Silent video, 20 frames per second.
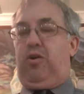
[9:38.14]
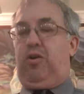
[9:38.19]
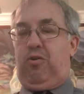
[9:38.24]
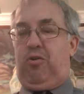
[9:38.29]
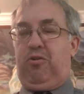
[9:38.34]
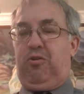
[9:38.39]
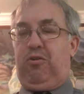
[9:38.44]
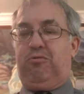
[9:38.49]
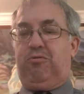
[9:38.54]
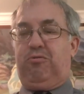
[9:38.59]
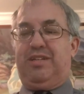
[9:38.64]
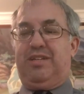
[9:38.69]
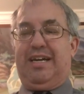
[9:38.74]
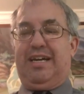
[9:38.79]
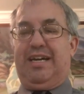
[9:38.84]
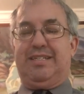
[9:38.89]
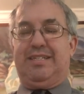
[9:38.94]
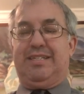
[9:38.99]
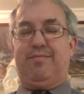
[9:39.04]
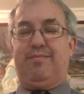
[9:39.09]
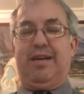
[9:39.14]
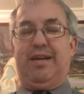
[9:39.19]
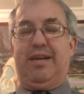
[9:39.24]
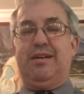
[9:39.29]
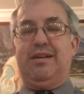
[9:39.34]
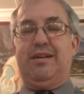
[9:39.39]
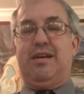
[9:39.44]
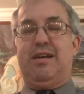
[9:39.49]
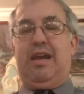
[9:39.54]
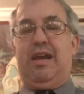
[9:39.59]
whole Old Testament,
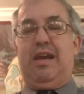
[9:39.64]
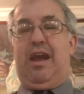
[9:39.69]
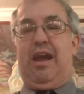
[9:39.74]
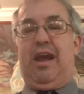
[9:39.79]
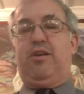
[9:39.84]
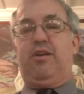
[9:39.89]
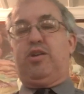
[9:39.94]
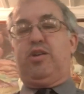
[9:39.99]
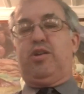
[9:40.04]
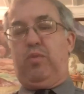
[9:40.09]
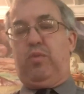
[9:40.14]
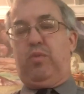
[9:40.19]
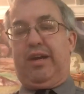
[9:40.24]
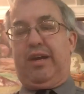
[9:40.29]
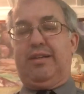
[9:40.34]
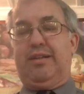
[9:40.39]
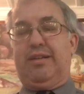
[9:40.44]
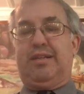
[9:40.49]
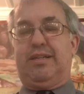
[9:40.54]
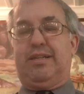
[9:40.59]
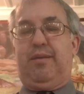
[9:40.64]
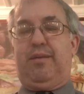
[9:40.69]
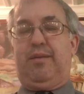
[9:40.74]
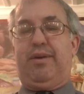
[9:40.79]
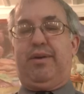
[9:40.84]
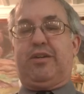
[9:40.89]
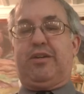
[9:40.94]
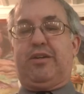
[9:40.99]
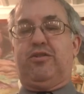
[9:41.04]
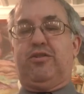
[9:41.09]
and so we can see
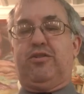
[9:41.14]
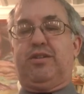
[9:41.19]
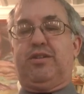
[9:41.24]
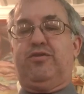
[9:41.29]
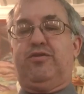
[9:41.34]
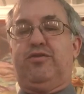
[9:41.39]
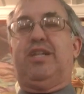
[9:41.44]
pictures of